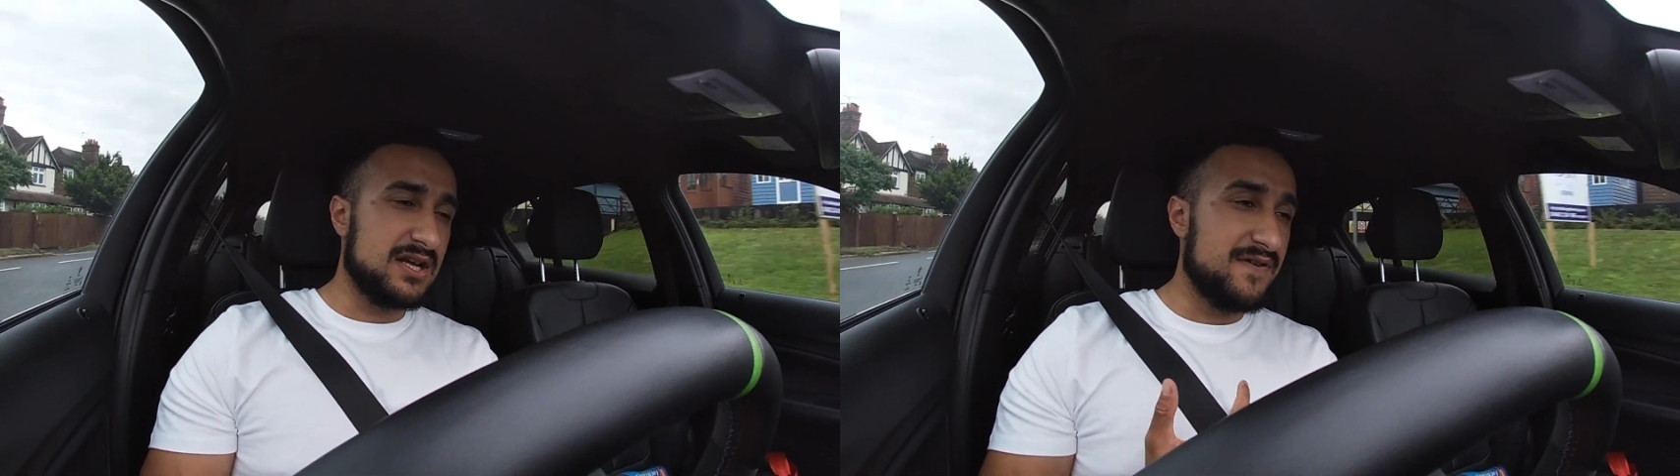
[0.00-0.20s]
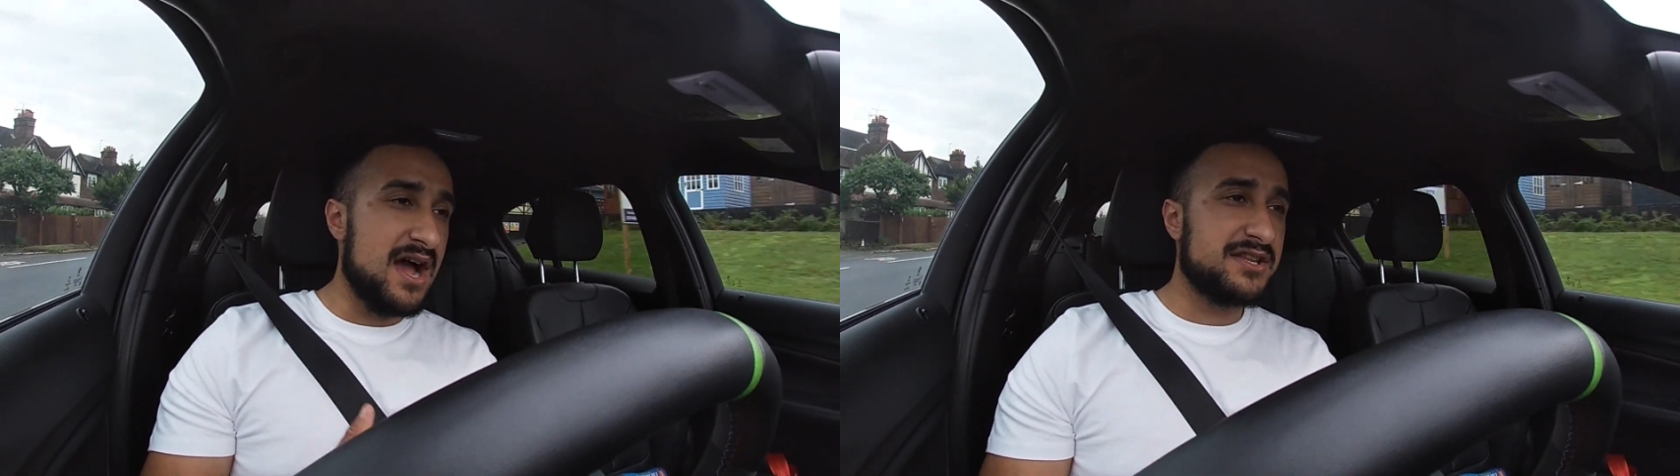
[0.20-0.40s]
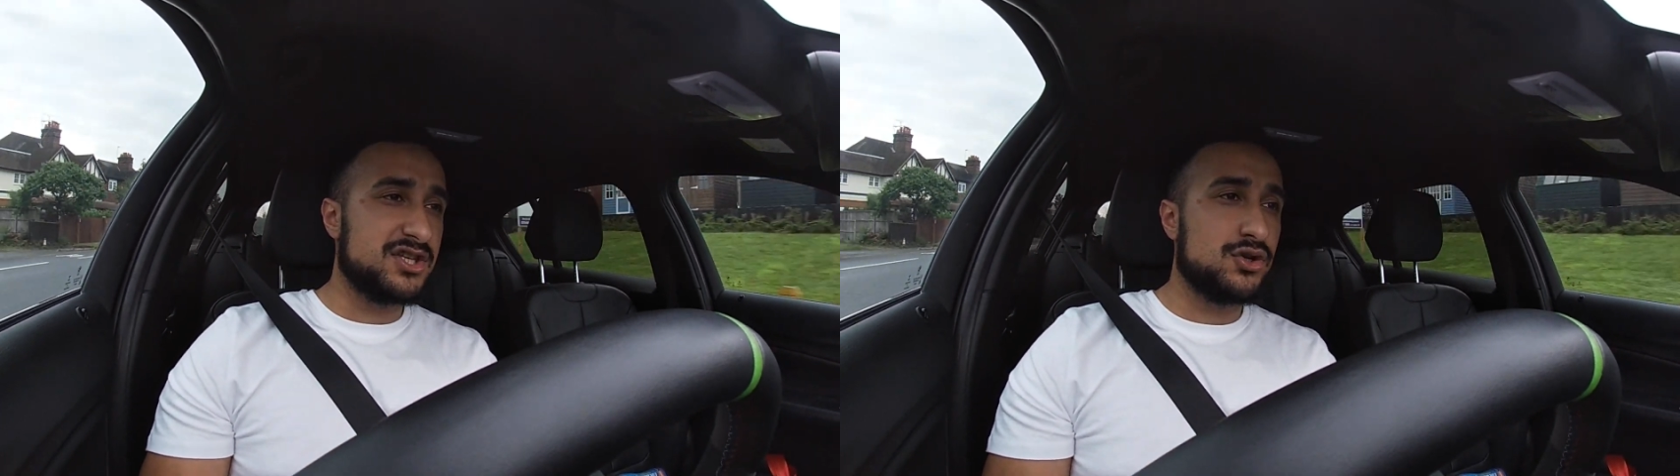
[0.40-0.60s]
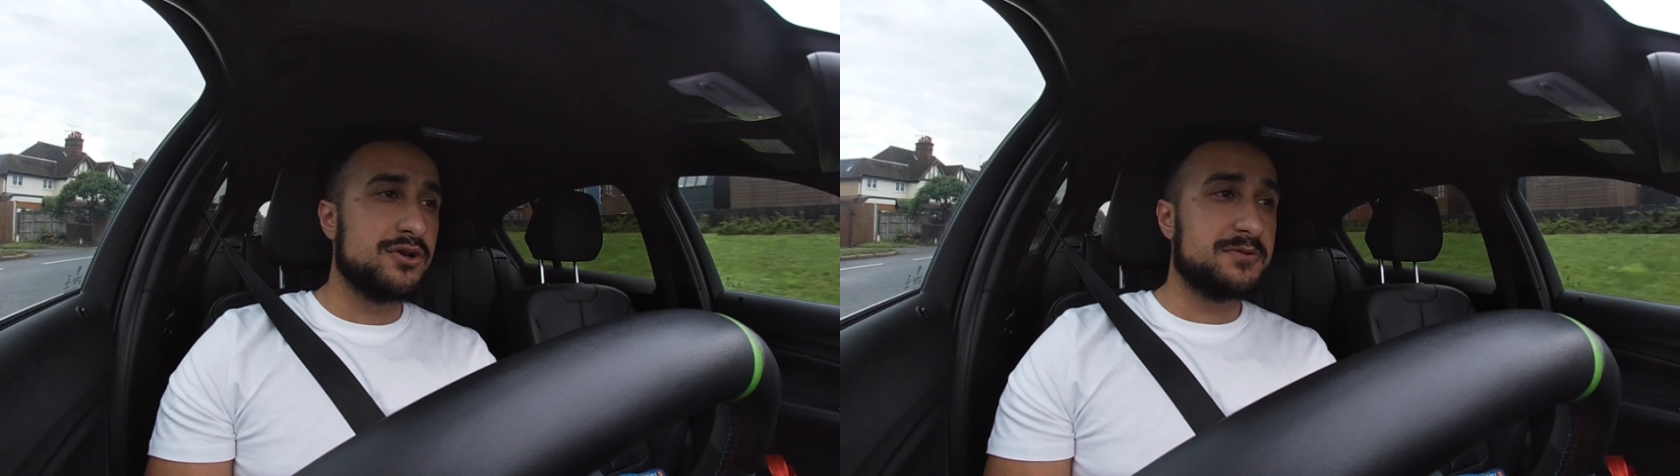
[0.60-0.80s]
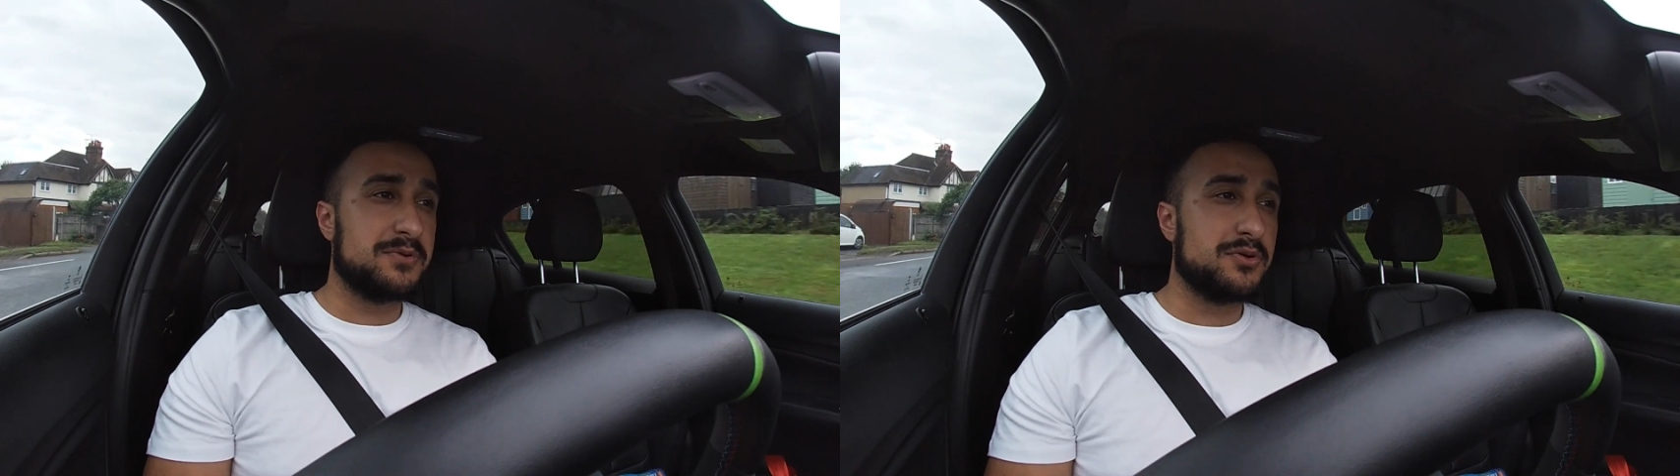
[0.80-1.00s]
if I had the
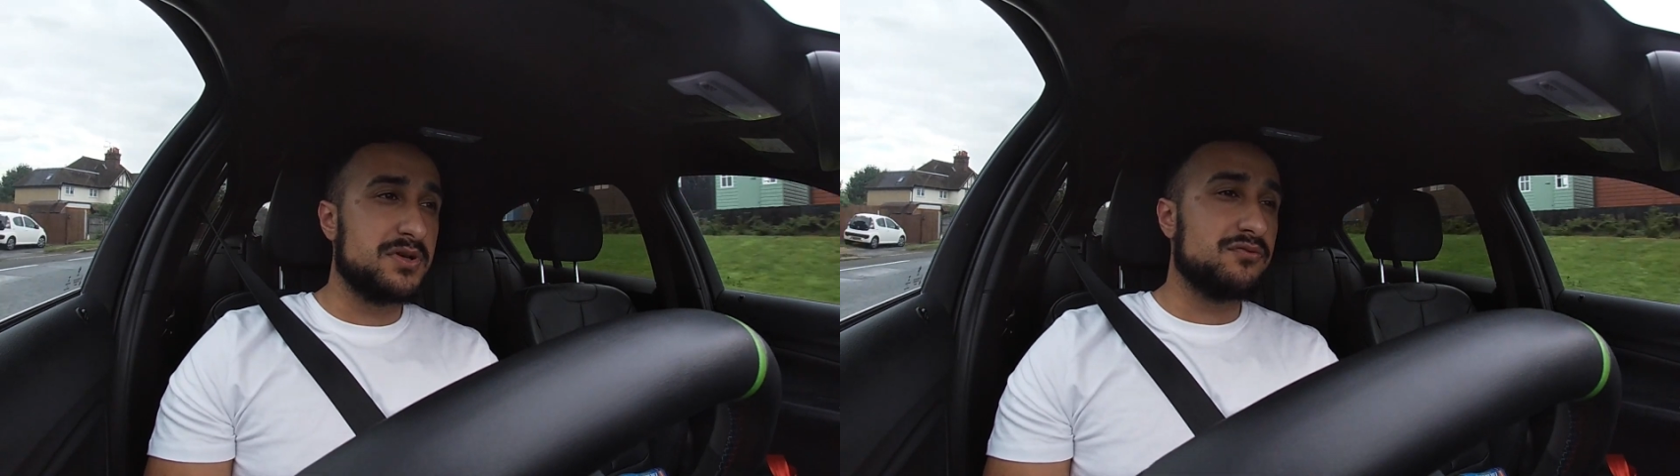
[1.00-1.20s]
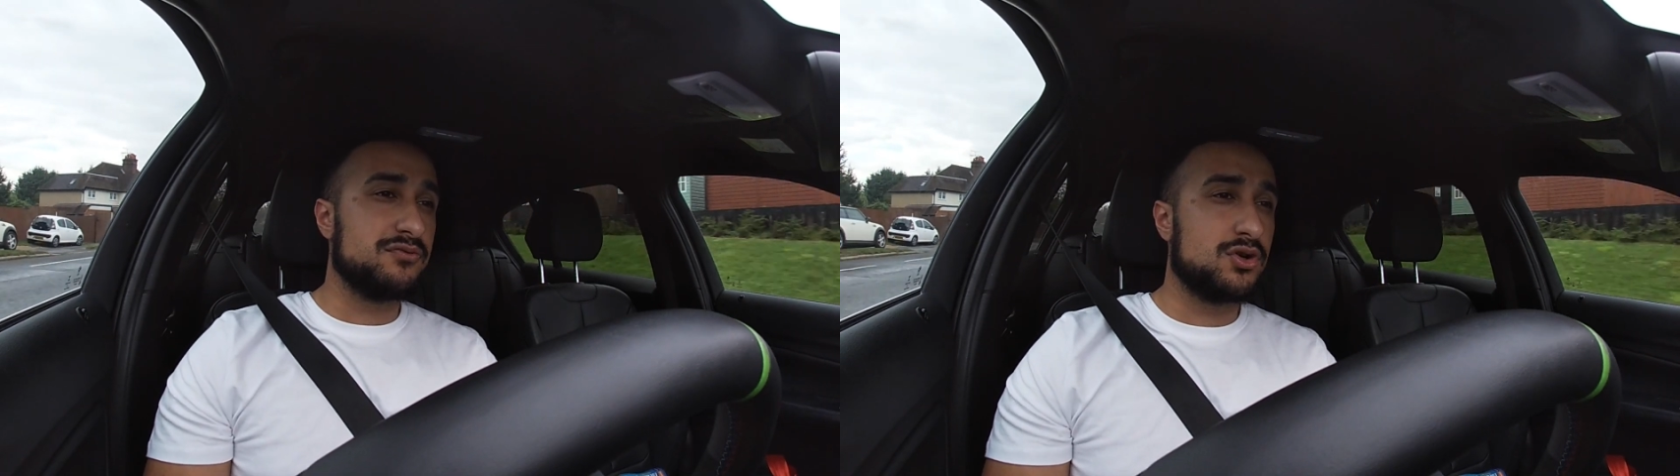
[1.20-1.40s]
choice between